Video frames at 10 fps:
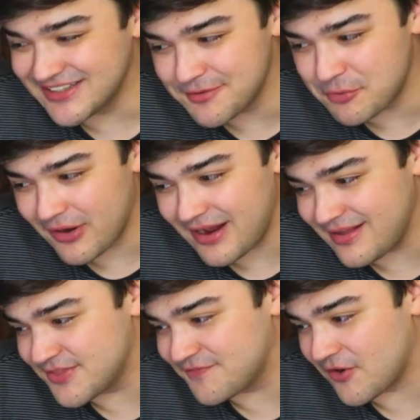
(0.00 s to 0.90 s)

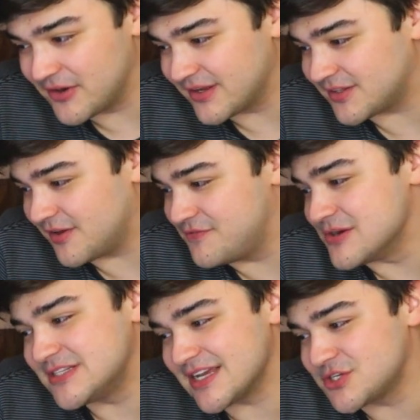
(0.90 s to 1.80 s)
deliberating the verdict of
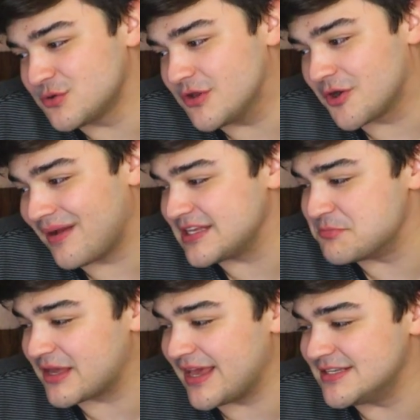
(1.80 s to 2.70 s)
your sexual
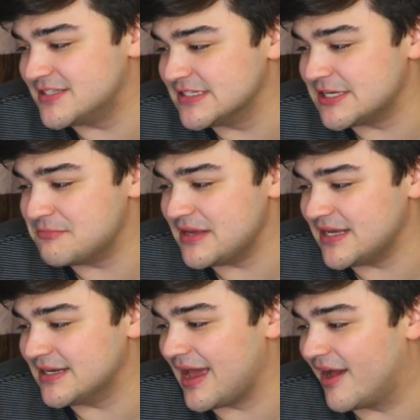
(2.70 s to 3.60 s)
harassment case doesn't
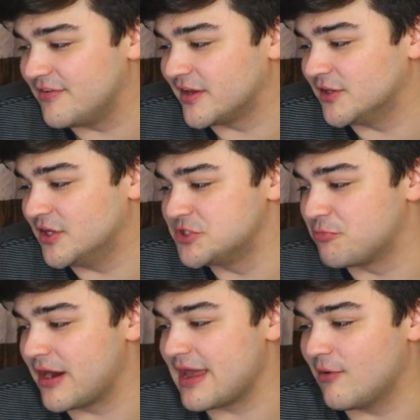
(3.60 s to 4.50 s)
mean having a
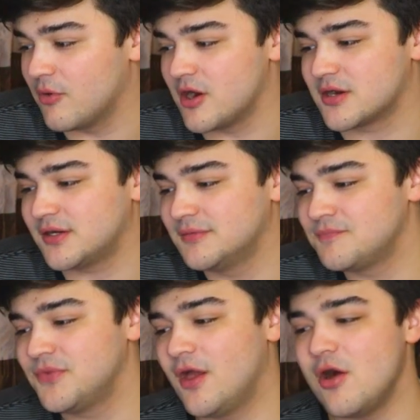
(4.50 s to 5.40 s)
lunch break at work.
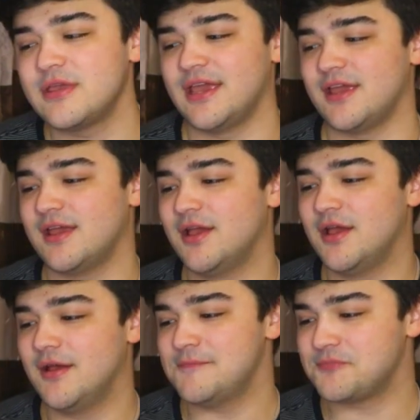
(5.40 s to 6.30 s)
Okay.
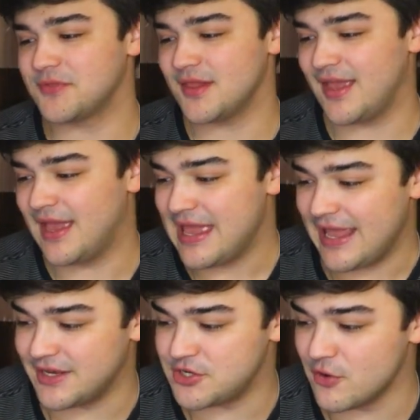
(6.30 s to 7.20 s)

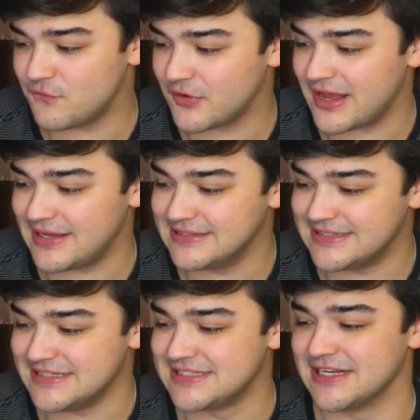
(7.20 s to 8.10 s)
And don't forget
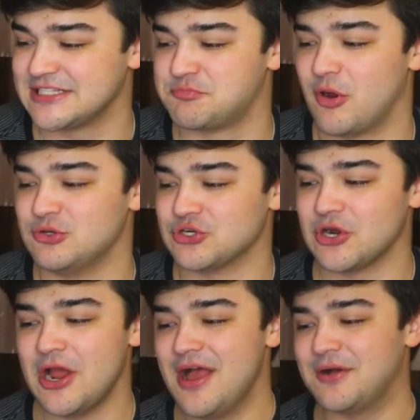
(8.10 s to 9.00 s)
indecent
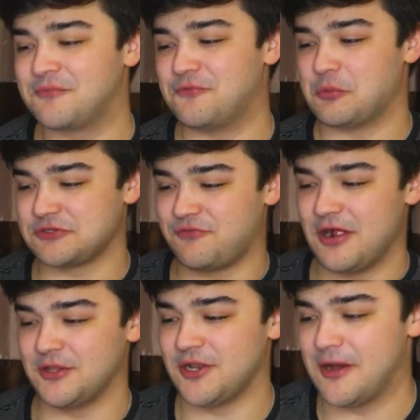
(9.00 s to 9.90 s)
exposure was
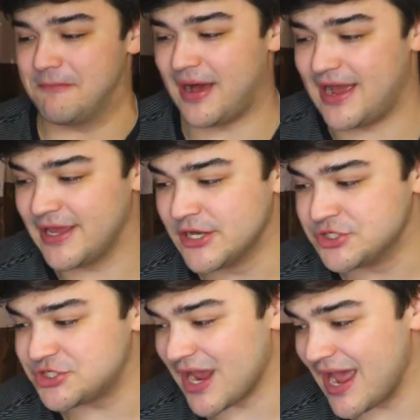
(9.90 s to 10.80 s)
followed up by
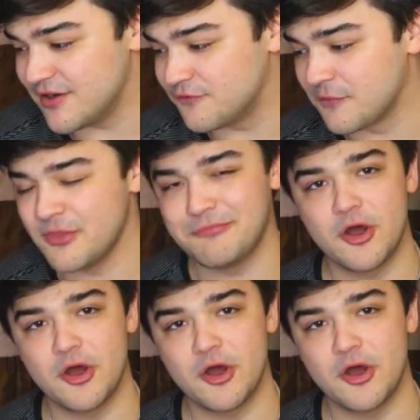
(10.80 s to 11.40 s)
Chad from the